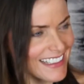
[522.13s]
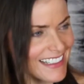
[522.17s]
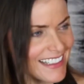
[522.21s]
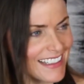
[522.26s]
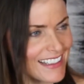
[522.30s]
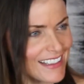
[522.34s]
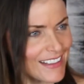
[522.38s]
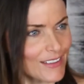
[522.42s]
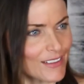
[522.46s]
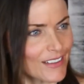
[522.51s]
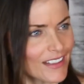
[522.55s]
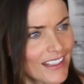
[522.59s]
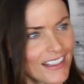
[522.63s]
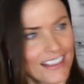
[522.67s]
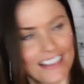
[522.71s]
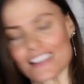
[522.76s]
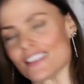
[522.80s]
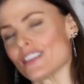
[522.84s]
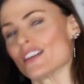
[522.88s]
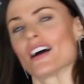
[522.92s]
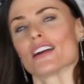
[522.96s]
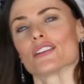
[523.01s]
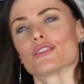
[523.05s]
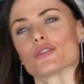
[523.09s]

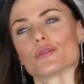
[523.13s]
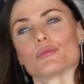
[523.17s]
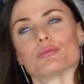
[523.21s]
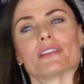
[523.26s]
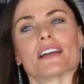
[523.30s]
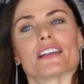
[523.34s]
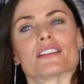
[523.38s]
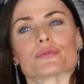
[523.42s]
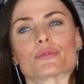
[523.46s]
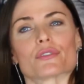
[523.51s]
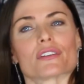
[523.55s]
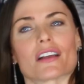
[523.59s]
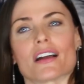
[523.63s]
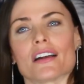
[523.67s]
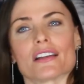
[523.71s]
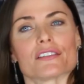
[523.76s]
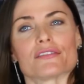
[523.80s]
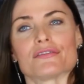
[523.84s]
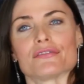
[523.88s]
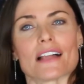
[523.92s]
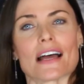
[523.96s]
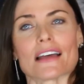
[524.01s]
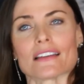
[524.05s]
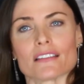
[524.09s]
He got to a place where he kind
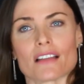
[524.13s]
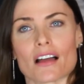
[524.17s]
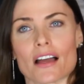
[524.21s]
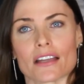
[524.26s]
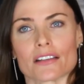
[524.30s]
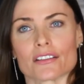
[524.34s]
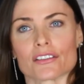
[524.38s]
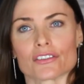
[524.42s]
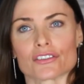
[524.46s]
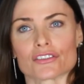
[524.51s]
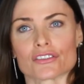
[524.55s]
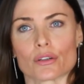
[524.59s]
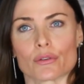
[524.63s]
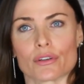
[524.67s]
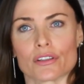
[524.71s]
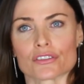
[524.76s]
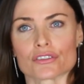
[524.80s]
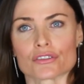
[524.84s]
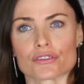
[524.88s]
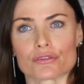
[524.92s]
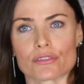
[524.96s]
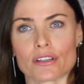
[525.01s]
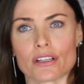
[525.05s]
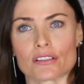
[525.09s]
of flatlined. So
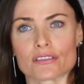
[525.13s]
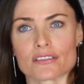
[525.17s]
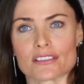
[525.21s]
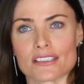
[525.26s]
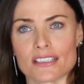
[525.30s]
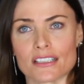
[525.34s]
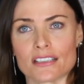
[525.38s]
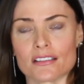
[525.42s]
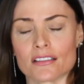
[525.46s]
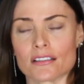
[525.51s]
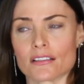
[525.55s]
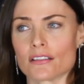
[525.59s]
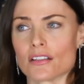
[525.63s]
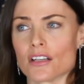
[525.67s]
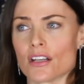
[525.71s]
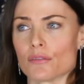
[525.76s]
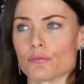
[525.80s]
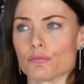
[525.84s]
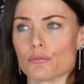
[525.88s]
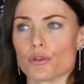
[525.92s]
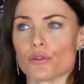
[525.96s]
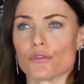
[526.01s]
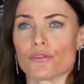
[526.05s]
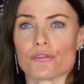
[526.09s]
his career didn't
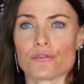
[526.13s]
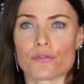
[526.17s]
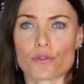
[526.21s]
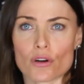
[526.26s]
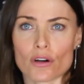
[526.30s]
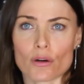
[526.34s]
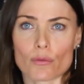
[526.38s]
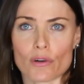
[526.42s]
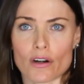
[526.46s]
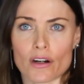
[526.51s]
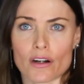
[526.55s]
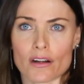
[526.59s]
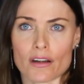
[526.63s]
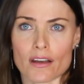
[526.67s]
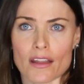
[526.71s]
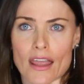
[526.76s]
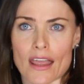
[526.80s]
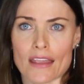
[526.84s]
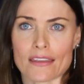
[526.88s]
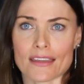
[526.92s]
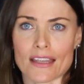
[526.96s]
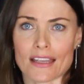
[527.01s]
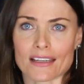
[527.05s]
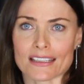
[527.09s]
move forward,
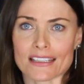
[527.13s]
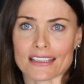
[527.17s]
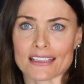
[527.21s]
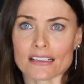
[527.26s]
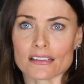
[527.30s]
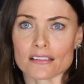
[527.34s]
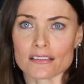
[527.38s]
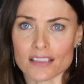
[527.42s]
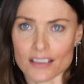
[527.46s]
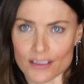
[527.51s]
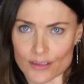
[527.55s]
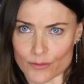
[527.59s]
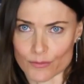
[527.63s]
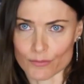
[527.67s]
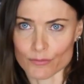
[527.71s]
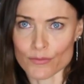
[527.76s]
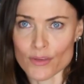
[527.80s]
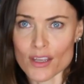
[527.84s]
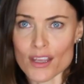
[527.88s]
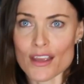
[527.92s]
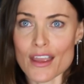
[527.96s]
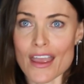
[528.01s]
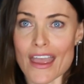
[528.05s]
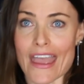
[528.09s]
and that killed
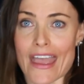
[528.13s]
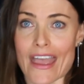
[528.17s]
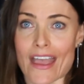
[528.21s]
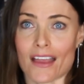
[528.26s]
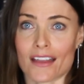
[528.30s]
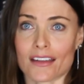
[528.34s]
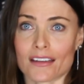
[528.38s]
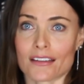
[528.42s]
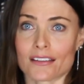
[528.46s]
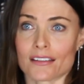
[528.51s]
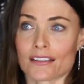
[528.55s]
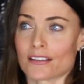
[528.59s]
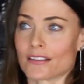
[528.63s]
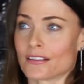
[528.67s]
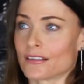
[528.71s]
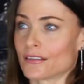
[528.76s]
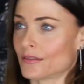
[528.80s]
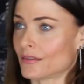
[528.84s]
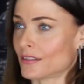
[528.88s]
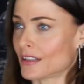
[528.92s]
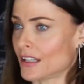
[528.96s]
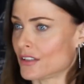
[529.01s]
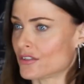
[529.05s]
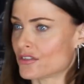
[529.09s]
him. And
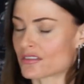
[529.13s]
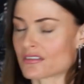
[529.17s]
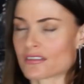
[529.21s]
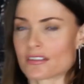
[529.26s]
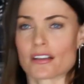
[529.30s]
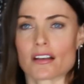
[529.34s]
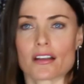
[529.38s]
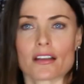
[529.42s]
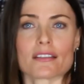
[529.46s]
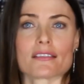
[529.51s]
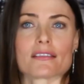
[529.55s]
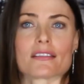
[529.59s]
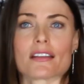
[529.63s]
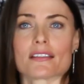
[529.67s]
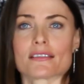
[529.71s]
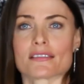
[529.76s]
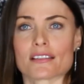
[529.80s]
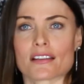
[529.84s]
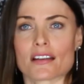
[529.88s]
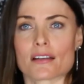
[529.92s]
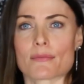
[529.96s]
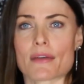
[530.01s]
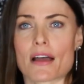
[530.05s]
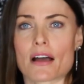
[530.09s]
he just said,
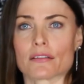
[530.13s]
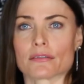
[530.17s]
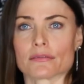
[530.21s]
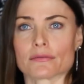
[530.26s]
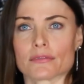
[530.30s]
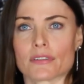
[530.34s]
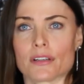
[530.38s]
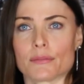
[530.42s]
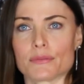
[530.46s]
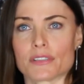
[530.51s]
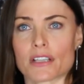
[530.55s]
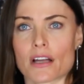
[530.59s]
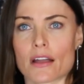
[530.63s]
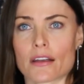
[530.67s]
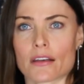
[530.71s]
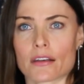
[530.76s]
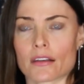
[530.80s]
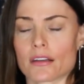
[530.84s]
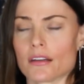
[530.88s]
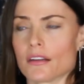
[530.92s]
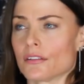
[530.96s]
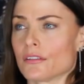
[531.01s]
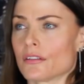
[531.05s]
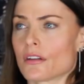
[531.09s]
that's it, I'm out. I'm done.
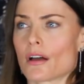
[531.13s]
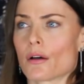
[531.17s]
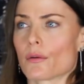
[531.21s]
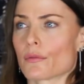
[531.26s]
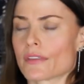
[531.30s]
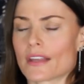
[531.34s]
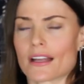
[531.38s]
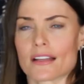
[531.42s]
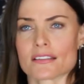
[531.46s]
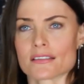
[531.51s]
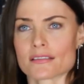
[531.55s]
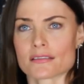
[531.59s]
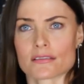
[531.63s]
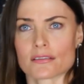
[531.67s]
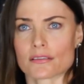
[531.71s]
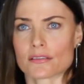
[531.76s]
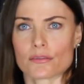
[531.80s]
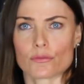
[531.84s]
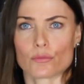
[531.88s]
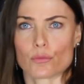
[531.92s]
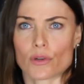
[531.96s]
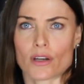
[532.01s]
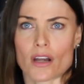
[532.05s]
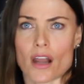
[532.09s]
No, that's
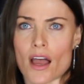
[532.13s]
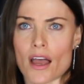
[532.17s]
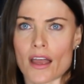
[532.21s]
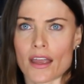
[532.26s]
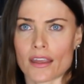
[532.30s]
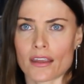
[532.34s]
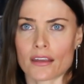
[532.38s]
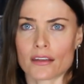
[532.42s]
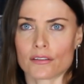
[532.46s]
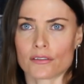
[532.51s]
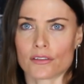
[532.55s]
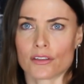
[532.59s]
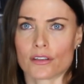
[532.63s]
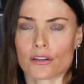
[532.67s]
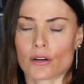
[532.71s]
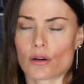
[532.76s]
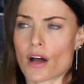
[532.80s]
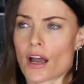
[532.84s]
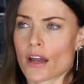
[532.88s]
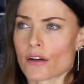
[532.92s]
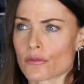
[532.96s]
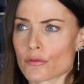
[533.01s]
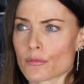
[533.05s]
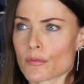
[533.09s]
when I
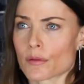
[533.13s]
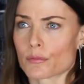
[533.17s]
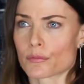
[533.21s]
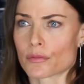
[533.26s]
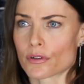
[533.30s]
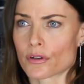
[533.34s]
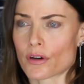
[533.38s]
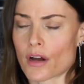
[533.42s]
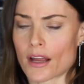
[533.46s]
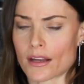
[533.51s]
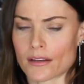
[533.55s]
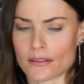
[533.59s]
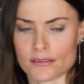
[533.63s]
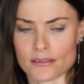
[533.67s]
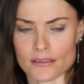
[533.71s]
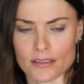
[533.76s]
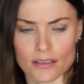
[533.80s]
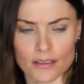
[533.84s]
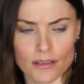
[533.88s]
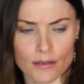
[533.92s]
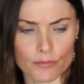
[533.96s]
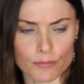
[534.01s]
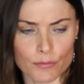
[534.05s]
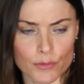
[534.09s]
remember I
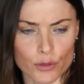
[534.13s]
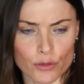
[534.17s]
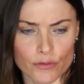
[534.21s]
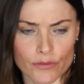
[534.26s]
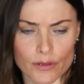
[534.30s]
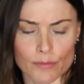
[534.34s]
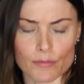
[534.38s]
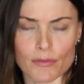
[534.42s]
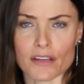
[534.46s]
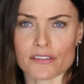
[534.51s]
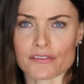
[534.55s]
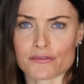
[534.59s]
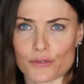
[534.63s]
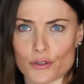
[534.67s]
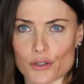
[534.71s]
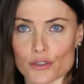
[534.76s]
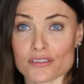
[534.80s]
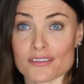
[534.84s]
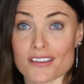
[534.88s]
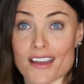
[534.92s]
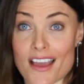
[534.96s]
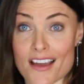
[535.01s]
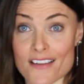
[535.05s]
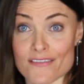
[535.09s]
did a movie, my
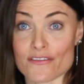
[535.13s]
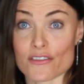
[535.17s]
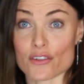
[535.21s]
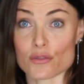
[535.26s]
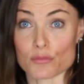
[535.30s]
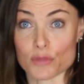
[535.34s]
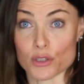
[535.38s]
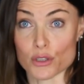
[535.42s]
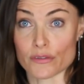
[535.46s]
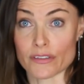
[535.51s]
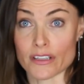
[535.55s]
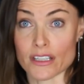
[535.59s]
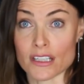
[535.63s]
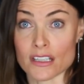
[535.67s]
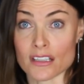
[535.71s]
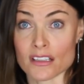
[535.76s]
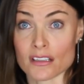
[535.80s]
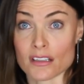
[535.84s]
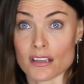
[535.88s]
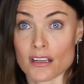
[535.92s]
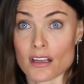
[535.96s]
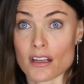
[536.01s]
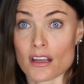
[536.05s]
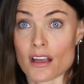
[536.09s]
first ever
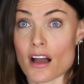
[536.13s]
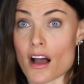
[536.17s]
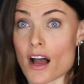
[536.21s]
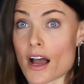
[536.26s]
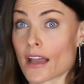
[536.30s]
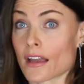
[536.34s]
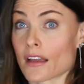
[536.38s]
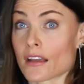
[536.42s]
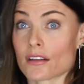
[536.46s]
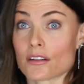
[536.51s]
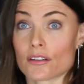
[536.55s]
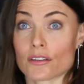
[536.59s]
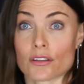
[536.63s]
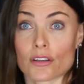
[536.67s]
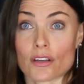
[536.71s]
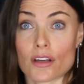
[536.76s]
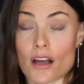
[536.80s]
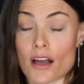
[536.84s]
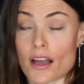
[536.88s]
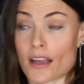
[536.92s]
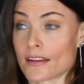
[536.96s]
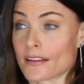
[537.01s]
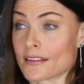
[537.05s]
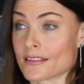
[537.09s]
movie. I
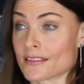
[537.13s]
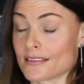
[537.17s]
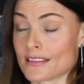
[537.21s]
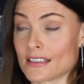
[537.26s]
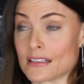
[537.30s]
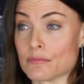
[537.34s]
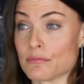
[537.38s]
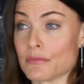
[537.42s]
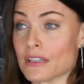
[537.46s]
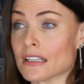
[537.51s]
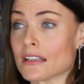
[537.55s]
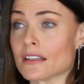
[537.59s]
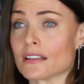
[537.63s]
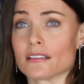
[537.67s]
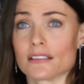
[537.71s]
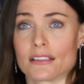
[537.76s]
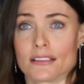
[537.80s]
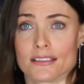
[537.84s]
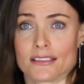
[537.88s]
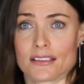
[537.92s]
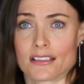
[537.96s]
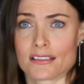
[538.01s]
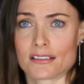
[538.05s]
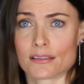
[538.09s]

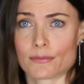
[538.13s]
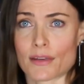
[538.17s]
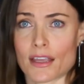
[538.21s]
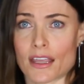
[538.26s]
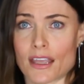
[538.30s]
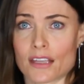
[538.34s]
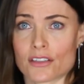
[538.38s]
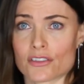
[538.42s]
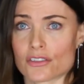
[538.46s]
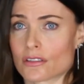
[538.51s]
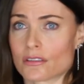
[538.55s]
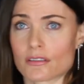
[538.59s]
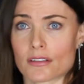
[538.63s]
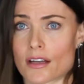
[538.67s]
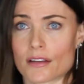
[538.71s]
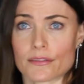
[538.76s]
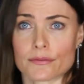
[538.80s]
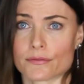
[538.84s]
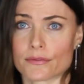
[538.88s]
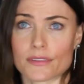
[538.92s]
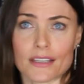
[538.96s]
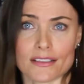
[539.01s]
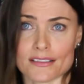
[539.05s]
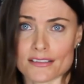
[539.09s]
immediately said to my agent,
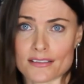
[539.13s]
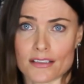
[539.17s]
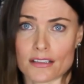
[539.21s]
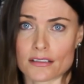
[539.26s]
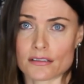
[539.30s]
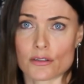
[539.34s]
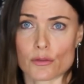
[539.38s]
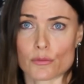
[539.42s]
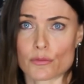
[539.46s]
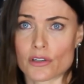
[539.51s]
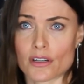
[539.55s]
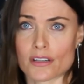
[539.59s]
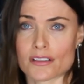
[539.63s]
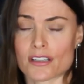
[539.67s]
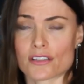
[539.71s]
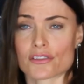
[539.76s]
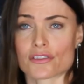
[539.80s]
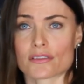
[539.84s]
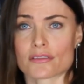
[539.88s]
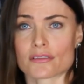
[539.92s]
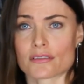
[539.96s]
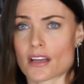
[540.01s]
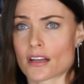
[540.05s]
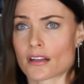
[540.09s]
that's it, no more
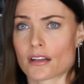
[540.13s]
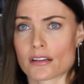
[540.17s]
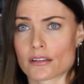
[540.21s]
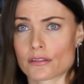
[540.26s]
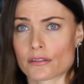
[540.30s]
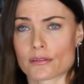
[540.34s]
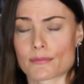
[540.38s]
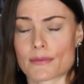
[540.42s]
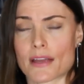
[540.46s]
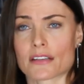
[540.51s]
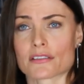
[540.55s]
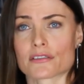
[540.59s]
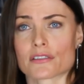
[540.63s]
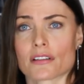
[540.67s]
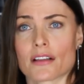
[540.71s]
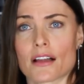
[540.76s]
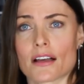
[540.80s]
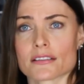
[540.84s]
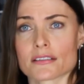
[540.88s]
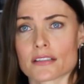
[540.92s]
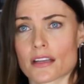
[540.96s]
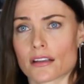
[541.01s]
auditions. I gotta go to master class.